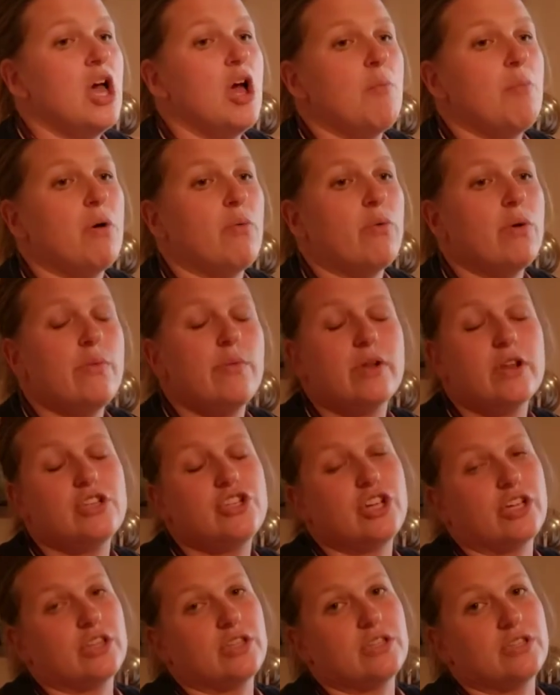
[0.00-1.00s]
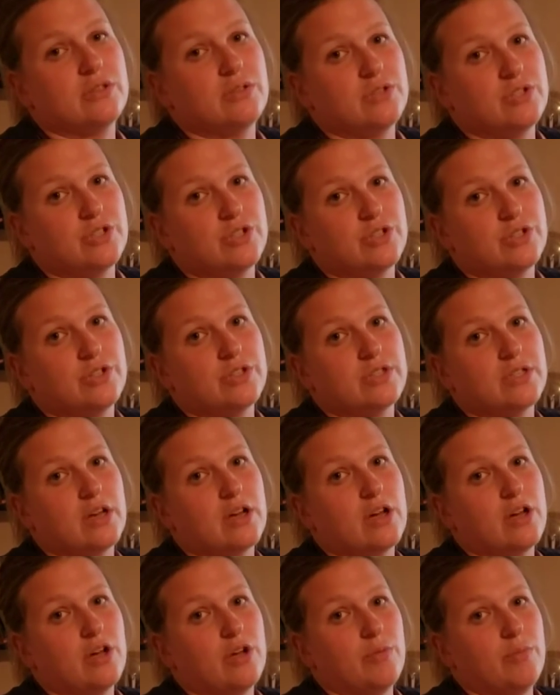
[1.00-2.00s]
But we want to check the sutures,
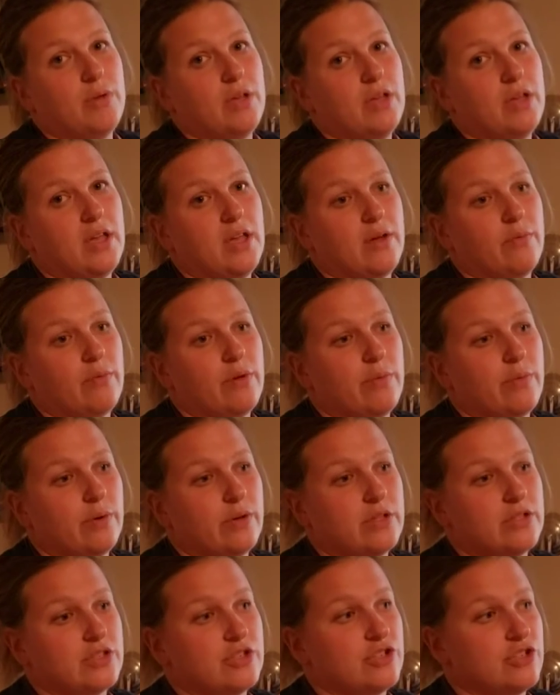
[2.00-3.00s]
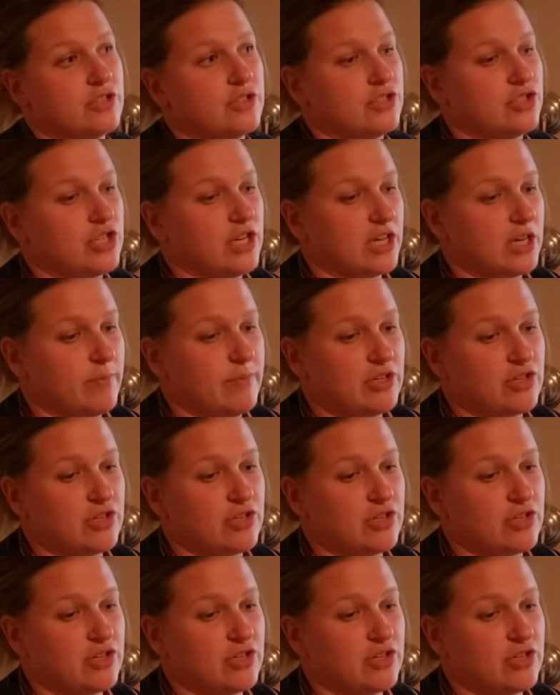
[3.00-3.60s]
and we want to just check and make